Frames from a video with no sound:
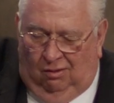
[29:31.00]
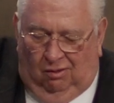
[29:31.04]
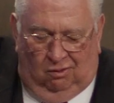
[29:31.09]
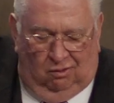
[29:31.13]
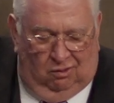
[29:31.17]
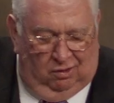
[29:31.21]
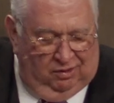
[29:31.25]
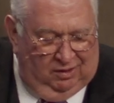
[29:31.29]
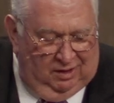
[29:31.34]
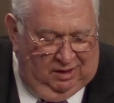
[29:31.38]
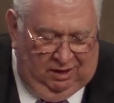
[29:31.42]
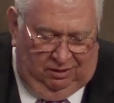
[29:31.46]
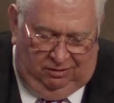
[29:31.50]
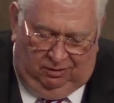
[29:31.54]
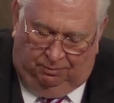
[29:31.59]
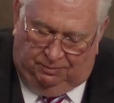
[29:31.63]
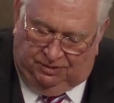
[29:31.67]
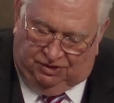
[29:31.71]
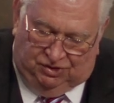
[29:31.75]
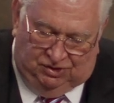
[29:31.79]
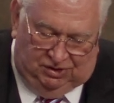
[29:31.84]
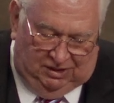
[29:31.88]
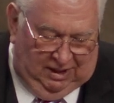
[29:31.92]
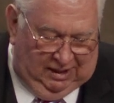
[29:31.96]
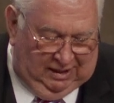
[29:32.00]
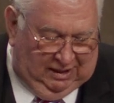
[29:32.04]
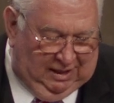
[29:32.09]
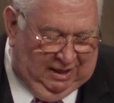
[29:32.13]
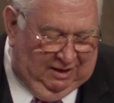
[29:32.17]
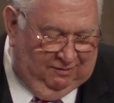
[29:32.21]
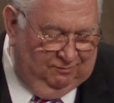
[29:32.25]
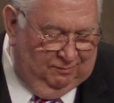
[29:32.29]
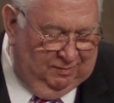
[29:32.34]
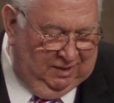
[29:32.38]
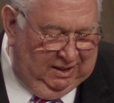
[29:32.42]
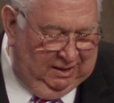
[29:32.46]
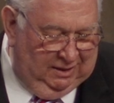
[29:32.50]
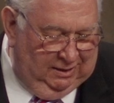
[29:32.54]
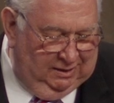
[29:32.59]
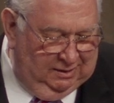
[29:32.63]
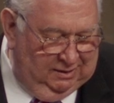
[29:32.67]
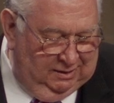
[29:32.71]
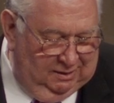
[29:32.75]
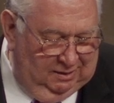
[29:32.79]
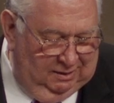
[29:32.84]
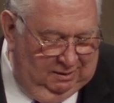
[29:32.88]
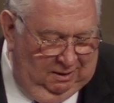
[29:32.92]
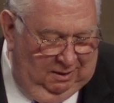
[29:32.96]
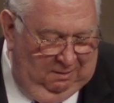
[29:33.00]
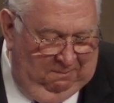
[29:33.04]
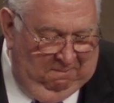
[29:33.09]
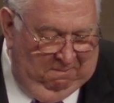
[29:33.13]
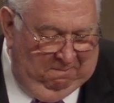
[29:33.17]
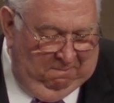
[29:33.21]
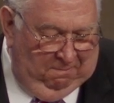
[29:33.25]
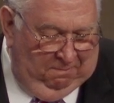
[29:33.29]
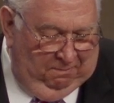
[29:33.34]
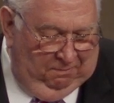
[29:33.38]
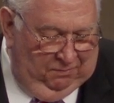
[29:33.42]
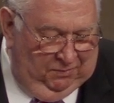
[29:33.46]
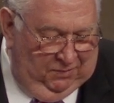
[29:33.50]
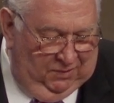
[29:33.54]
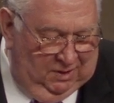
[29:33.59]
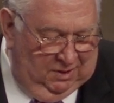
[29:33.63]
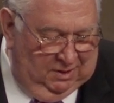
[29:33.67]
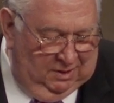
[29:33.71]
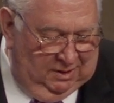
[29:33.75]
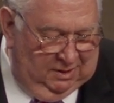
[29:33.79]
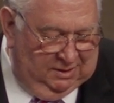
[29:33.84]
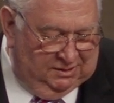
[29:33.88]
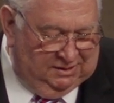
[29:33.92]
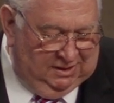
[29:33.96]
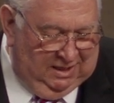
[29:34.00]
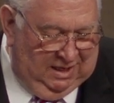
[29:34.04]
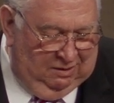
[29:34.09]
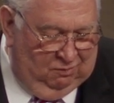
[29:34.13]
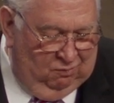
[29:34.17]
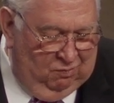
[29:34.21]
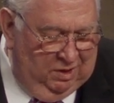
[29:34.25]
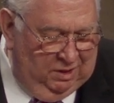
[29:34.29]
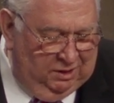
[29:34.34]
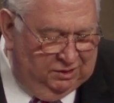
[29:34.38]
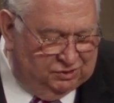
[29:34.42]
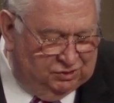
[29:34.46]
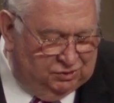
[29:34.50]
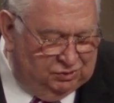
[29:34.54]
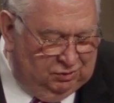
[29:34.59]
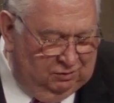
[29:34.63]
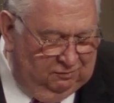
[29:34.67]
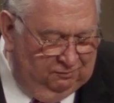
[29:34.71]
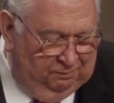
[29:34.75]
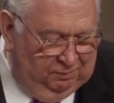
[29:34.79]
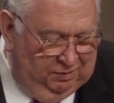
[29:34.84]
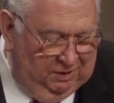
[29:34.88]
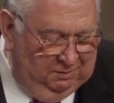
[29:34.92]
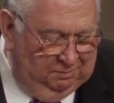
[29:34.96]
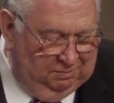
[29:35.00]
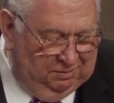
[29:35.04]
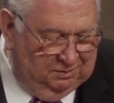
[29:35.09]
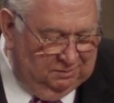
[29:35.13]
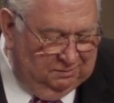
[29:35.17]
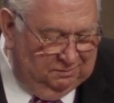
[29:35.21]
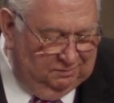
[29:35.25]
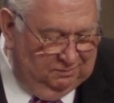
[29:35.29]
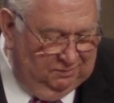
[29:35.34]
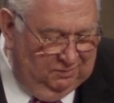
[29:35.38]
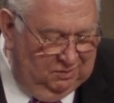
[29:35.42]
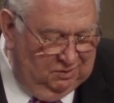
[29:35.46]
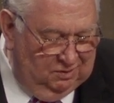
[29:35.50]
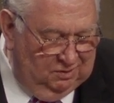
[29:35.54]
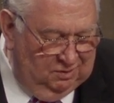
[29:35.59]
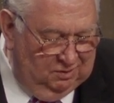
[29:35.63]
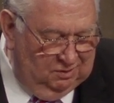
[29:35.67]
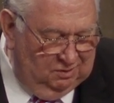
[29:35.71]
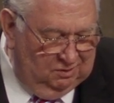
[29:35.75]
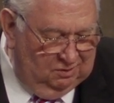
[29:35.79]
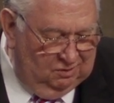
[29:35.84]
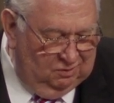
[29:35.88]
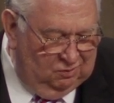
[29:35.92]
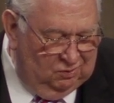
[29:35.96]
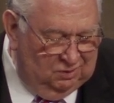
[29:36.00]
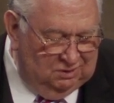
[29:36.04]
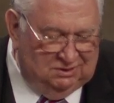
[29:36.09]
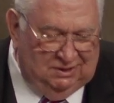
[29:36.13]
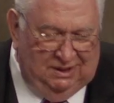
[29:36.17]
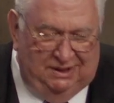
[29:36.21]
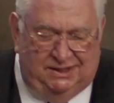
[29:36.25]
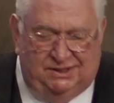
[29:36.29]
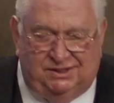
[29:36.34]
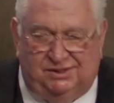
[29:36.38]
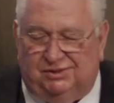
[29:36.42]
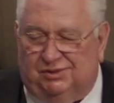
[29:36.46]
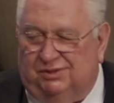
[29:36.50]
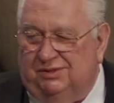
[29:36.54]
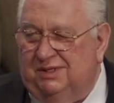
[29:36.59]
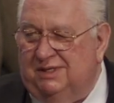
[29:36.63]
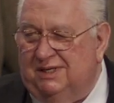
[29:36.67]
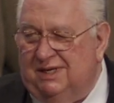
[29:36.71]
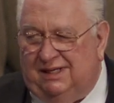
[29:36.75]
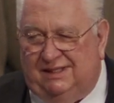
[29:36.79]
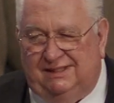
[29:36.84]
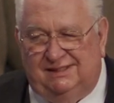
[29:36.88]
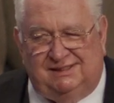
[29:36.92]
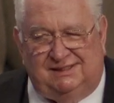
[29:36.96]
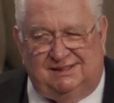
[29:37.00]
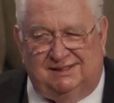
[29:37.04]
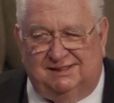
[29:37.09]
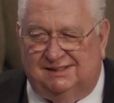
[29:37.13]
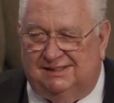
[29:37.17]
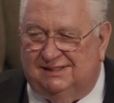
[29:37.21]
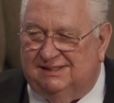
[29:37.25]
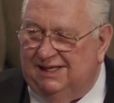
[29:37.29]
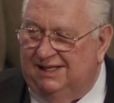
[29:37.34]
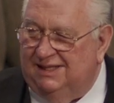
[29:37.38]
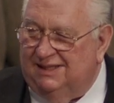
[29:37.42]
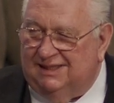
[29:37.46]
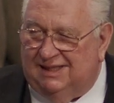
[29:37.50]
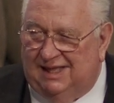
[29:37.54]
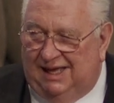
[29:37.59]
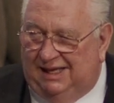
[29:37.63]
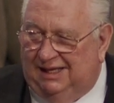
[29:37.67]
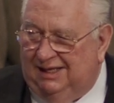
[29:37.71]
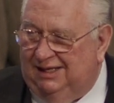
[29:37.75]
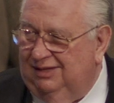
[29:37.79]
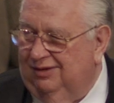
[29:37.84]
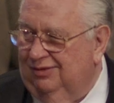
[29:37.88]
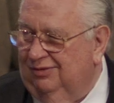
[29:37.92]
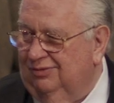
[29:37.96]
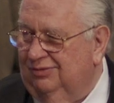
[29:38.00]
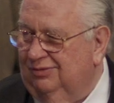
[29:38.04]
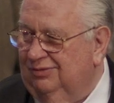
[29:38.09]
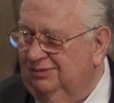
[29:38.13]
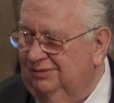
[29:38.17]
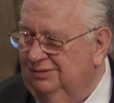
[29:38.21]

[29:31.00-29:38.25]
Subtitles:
Or the other mistake I've made is I want to serve people who at least are nice and say thank you.